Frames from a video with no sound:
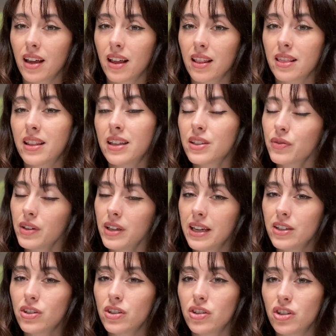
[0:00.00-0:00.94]
This
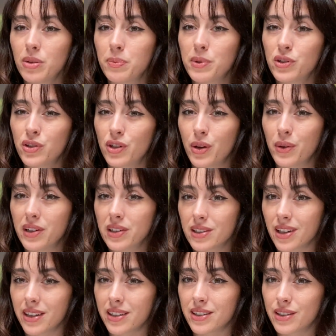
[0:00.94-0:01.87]
relationship is showing
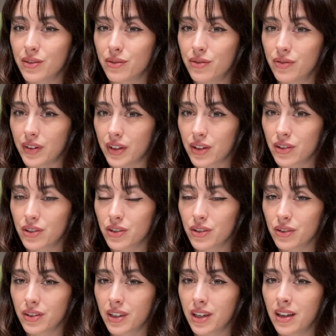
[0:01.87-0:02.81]
signs of
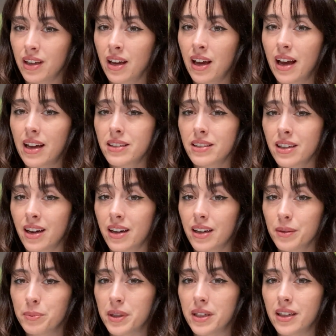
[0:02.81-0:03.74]
victory and
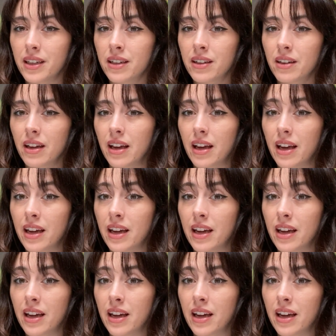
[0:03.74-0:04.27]
harmony.